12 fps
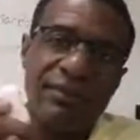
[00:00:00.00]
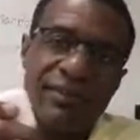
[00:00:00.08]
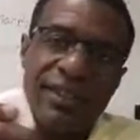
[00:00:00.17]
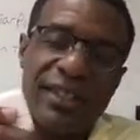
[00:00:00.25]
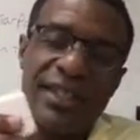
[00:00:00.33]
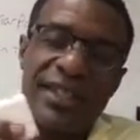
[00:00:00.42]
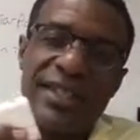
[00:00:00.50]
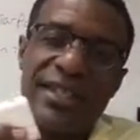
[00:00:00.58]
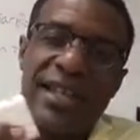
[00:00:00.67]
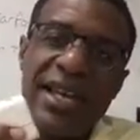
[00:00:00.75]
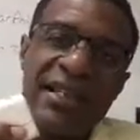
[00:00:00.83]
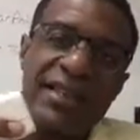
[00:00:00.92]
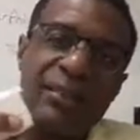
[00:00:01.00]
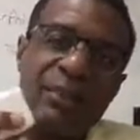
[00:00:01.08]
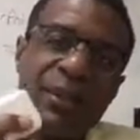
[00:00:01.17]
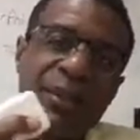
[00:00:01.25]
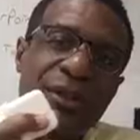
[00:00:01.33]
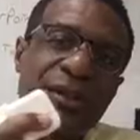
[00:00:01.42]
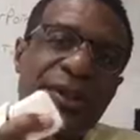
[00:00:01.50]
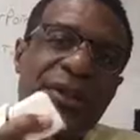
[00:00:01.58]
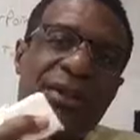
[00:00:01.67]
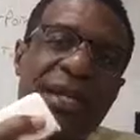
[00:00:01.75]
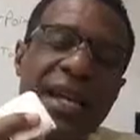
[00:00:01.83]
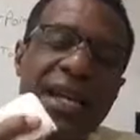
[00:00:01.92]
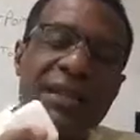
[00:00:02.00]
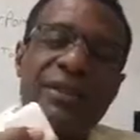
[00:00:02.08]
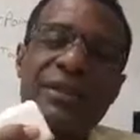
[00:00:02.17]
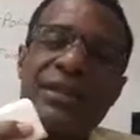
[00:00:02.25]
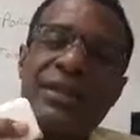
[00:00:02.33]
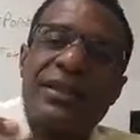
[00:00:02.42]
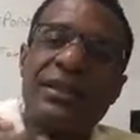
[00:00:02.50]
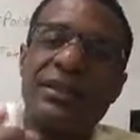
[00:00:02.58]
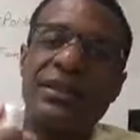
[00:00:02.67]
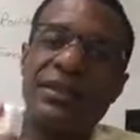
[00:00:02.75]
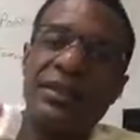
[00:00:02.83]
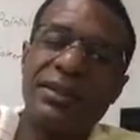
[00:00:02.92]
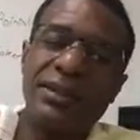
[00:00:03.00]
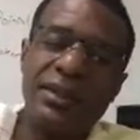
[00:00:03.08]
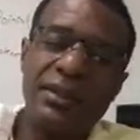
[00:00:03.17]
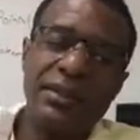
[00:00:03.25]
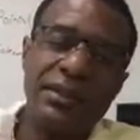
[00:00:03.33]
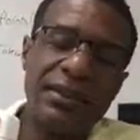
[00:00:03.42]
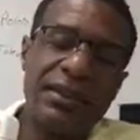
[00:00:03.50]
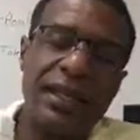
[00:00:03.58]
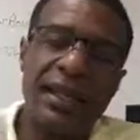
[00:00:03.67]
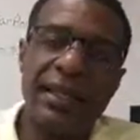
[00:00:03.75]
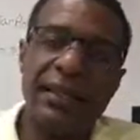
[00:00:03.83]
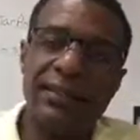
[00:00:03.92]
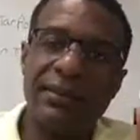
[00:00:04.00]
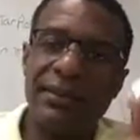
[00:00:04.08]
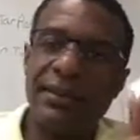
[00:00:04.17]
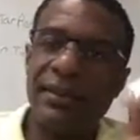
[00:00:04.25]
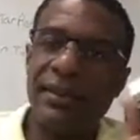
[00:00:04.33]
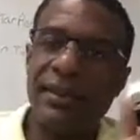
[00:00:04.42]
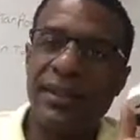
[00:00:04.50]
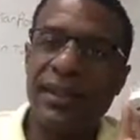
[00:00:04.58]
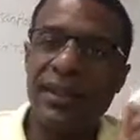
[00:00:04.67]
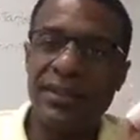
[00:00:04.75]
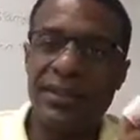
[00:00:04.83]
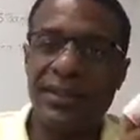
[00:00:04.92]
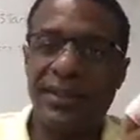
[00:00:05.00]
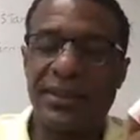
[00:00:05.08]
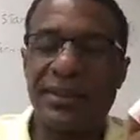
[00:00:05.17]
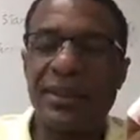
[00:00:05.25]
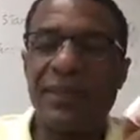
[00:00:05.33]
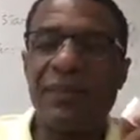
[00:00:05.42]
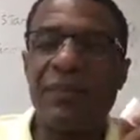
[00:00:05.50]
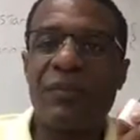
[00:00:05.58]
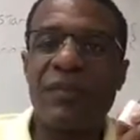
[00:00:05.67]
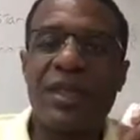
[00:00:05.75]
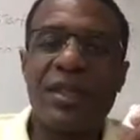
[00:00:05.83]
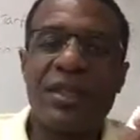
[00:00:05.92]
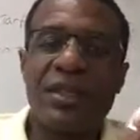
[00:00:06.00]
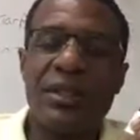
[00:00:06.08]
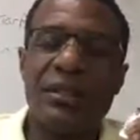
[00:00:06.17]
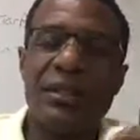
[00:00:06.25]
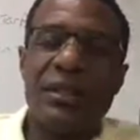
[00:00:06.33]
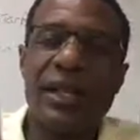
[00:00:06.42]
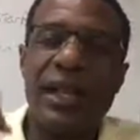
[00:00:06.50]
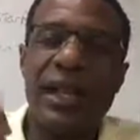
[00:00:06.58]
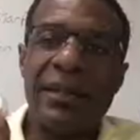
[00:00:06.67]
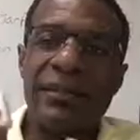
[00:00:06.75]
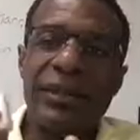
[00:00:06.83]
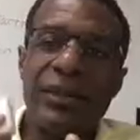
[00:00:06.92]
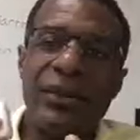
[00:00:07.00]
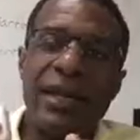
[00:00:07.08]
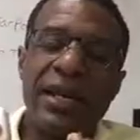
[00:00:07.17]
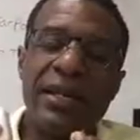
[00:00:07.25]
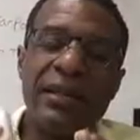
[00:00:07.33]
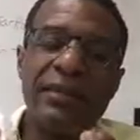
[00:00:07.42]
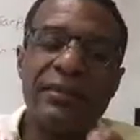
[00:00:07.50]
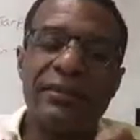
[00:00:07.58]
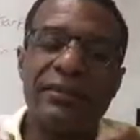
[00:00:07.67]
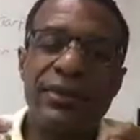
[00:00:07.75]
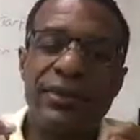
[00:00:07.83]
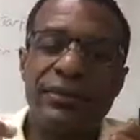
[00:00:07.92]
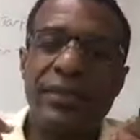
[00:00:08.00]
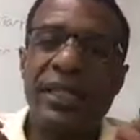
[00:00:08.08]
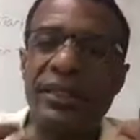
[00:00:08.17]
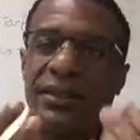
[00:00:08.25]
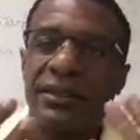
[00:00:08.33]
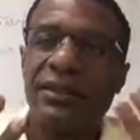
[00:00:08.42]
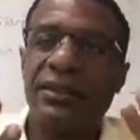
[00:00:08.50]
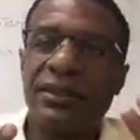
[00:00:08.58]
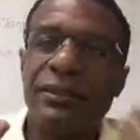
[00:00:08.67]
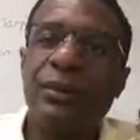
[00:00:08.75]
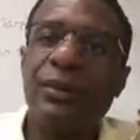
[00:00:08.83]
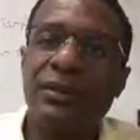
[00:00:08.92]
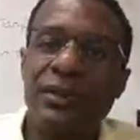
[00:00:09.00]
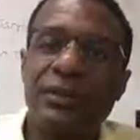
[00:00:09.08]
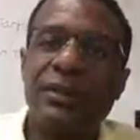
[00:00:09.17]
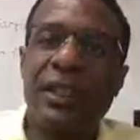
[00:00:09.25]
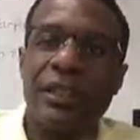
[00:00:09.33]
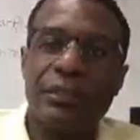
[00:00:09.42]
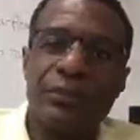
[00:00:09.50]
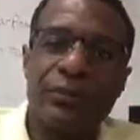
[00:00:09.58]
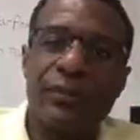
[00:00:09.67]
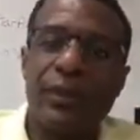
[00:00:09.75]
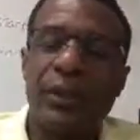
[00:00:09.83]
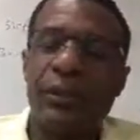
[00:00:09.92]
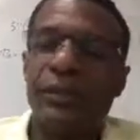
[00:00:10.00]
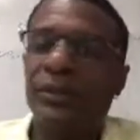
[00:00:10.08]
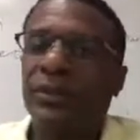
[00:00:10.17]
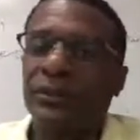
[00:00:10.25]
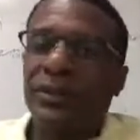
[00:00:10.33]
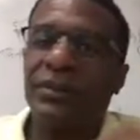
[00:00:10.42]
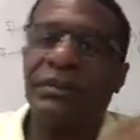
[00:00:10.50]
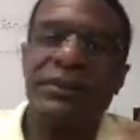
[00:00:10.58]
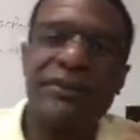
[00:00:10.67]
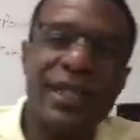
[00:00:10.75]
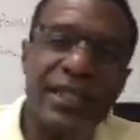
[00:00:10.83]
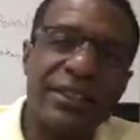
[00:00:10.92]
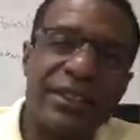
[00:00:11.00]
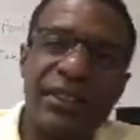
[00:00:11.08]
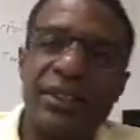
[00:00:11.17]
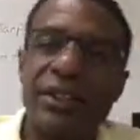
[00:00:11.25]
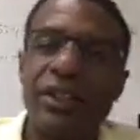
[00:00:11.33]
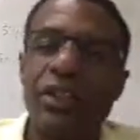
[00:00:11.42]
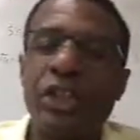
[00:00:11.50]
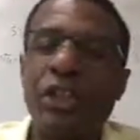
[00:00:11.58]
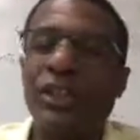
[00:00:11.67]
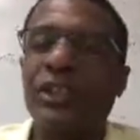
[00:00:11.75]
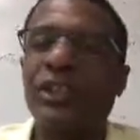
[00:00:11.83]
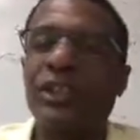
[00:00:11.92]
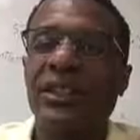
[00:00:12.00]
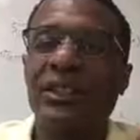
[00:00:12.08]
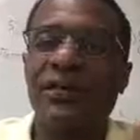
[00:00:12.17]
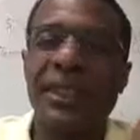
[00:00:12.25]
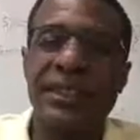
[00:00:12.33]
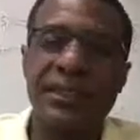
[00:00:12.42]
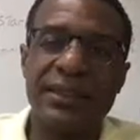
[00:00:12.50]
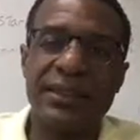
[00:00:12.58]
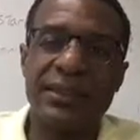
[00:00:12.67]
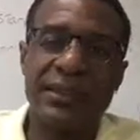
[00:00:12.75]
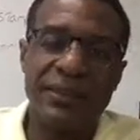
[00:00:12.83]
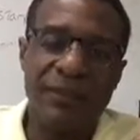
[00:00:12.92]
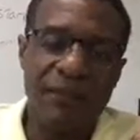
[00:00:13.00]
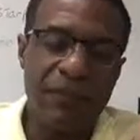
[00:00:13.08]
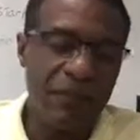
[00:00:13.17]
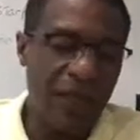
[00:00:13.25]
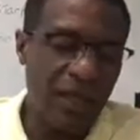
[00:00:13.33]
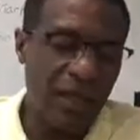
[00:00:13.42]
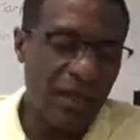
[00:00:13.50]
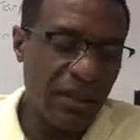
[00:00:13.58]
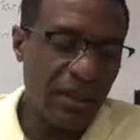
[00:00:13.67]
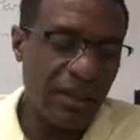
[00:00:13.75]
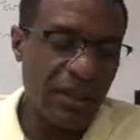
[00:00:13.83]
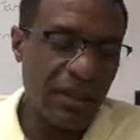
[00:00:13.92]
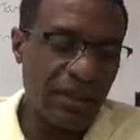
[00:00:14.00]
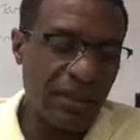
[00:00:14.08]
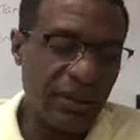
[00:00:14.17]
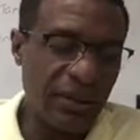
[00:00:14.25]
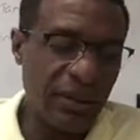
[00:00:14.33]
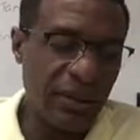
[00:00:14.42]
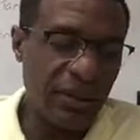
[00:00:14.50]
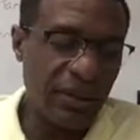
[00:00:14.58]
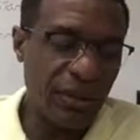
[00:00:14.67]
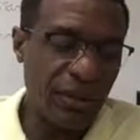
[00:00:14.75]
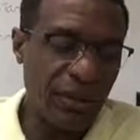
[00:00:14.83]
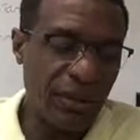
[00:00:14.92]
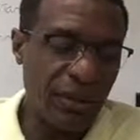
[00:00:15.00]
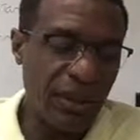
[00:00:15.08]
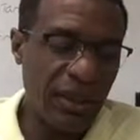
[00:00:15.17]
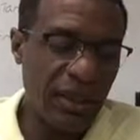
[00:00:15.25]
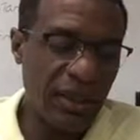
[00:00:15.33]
this has more amps than this. The more amps you have, the faster, the more electron flow, the faster you can charge a device. Okay, so